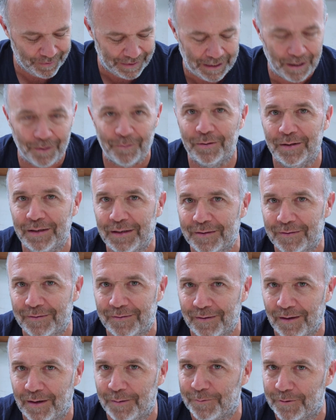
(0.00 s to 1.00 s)
now it's
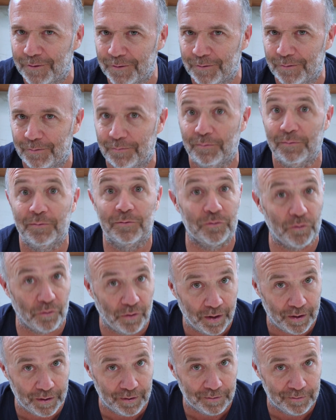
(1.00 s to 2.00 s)
time to
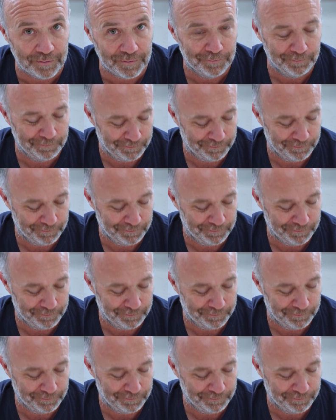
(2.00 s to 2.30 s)
try it.